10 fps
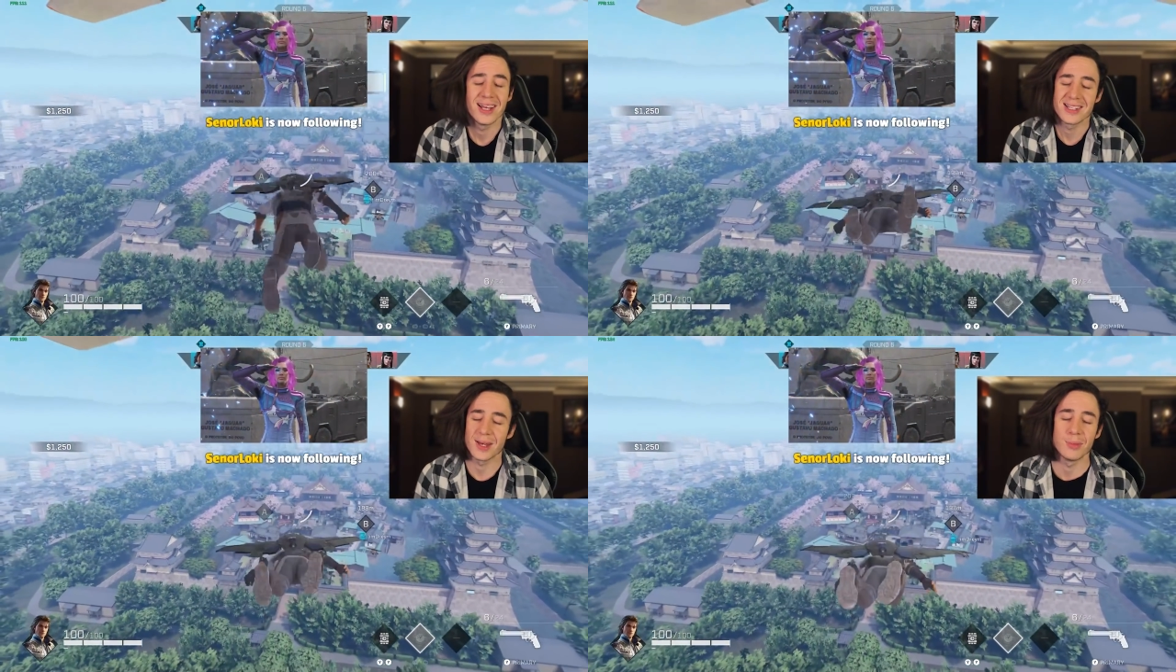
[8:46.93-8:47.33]

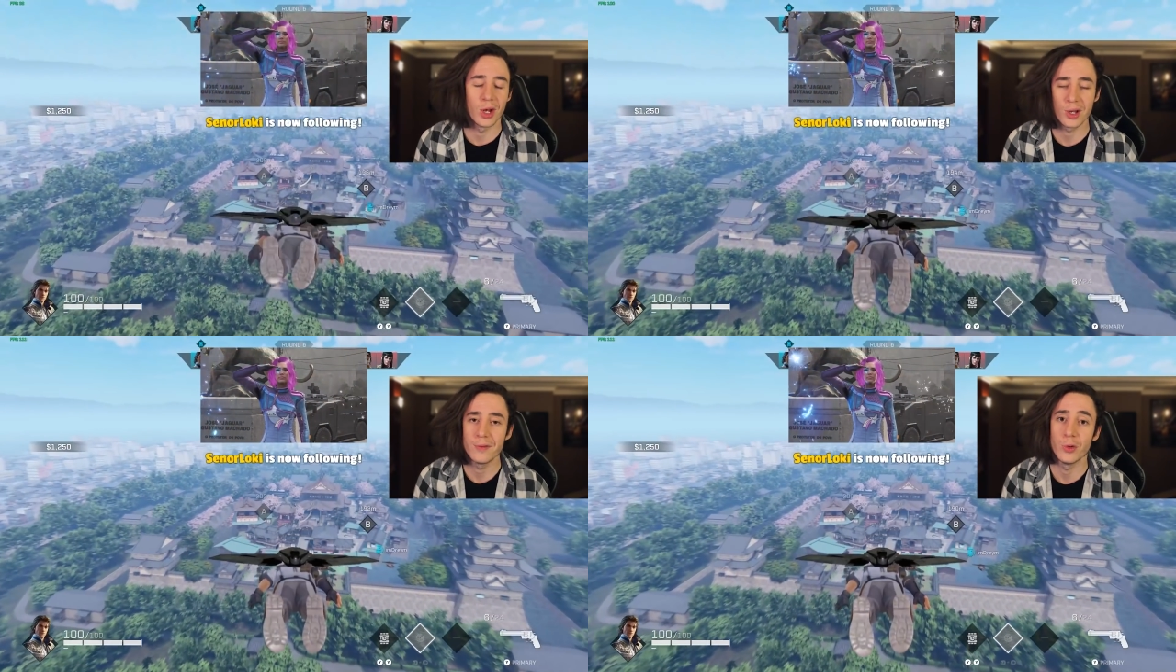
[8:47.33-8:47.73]
So I'm not
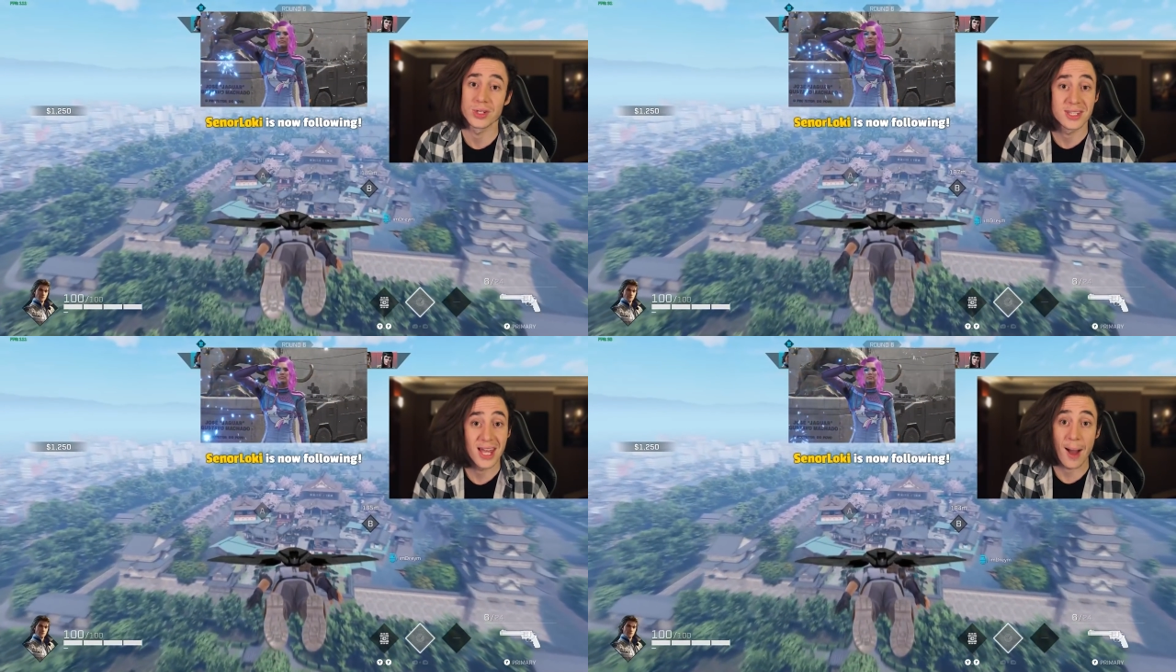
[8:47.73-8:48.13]
looking forward to
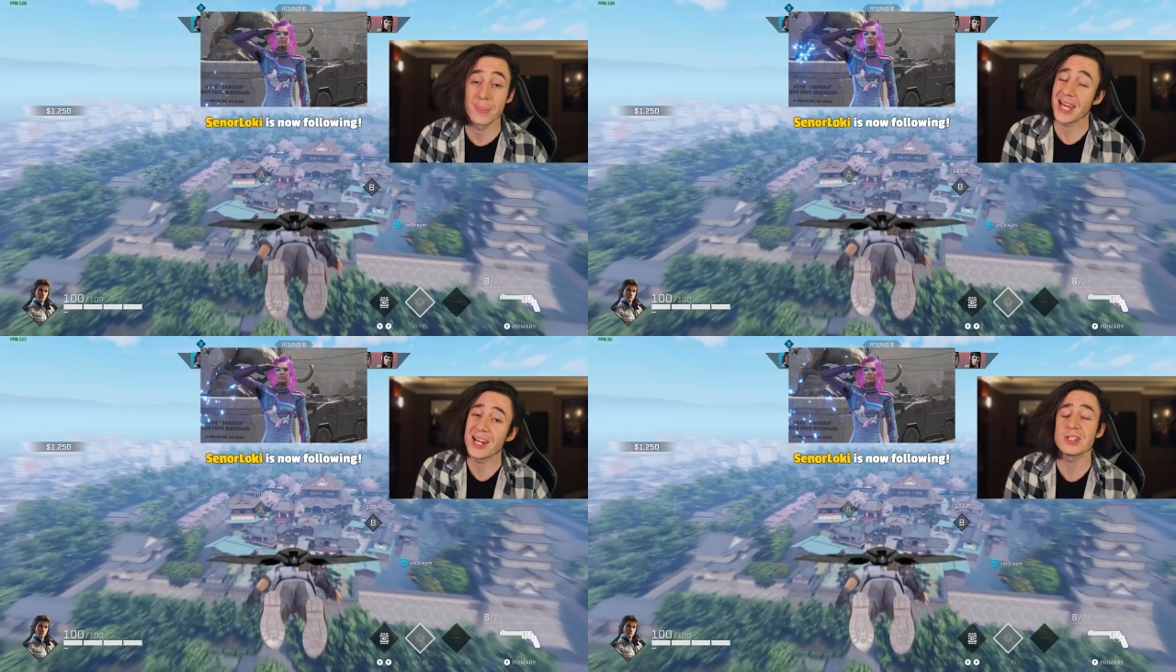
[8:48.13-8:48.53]
that
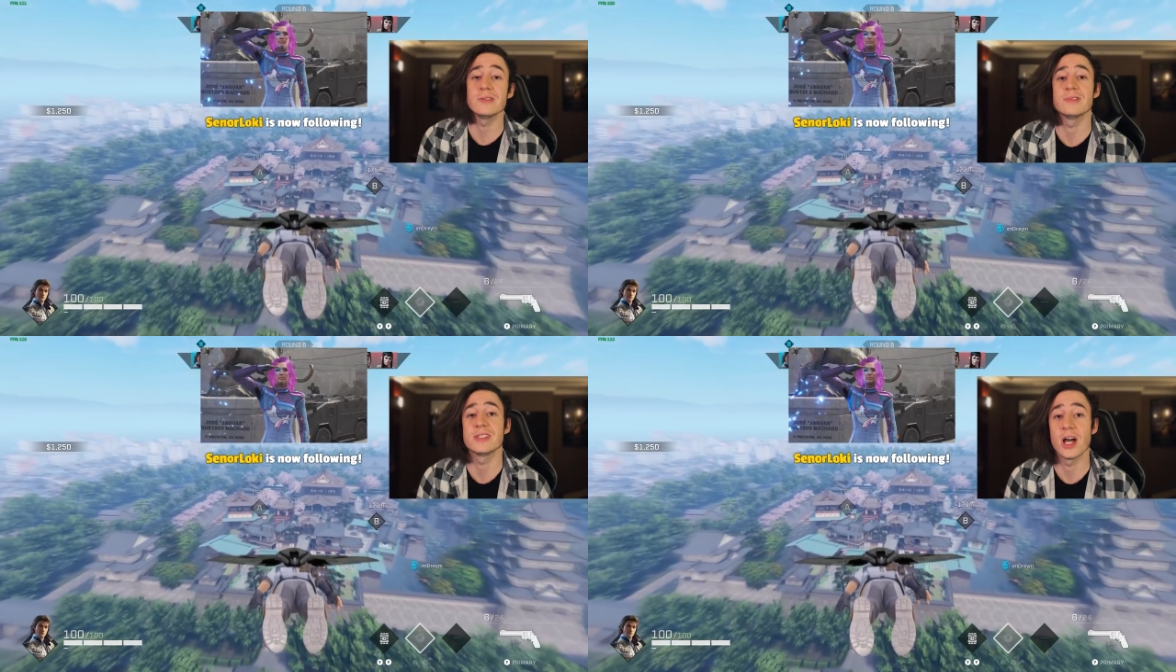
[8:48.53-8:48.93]
potentially
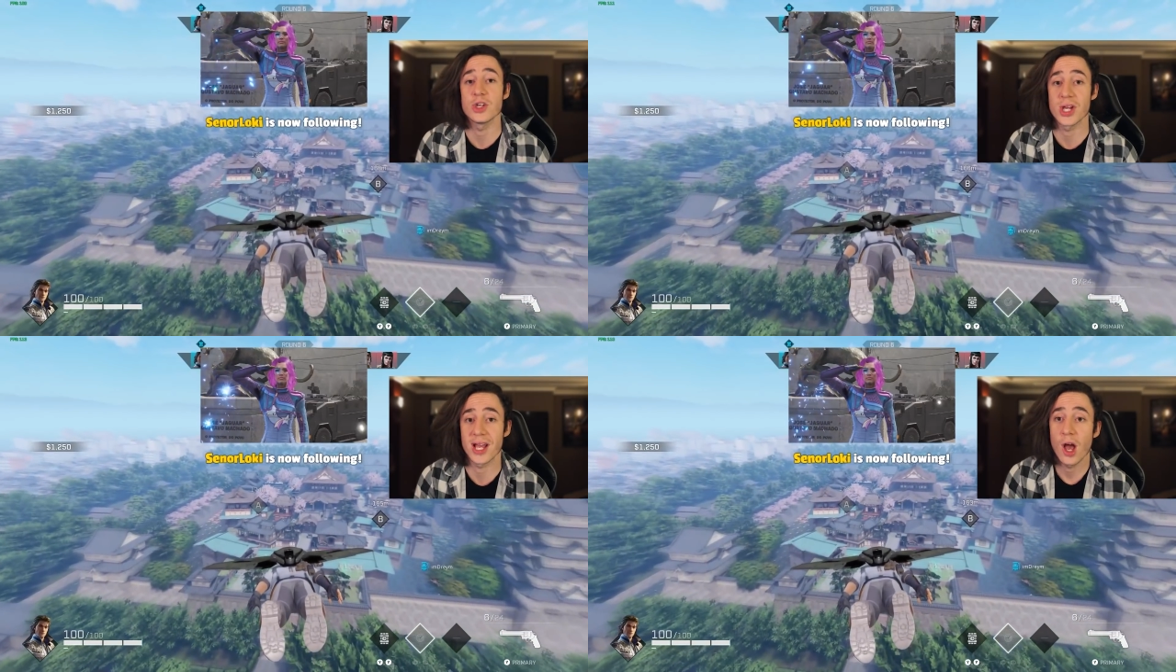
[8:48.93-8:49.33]

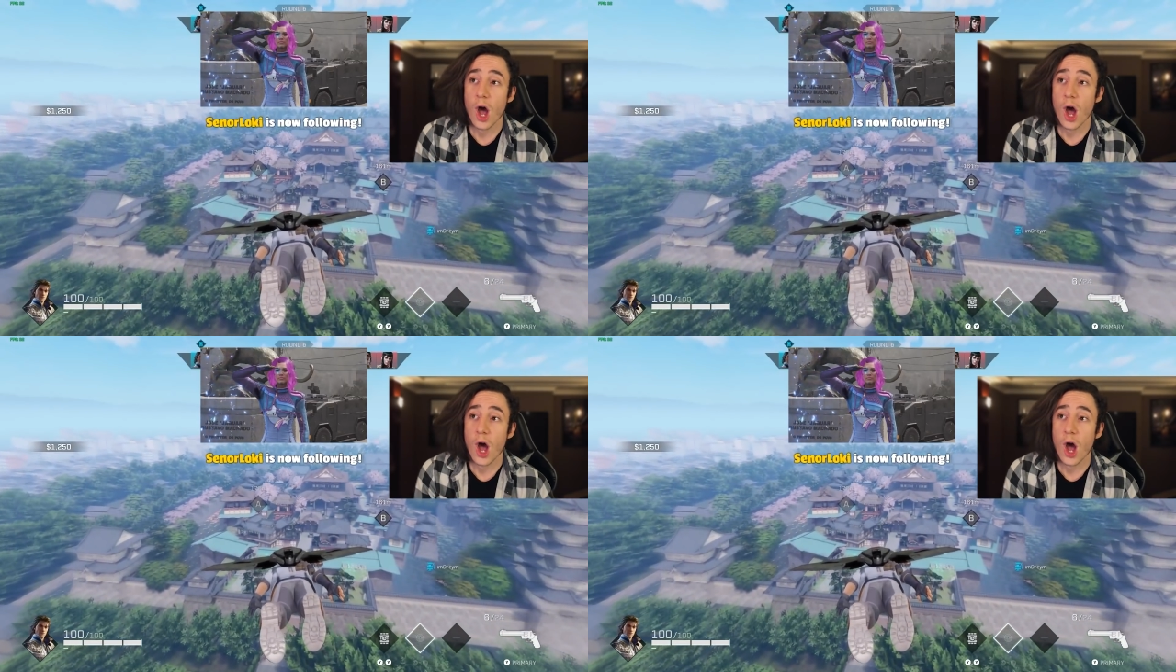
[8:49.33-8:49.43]
resurging.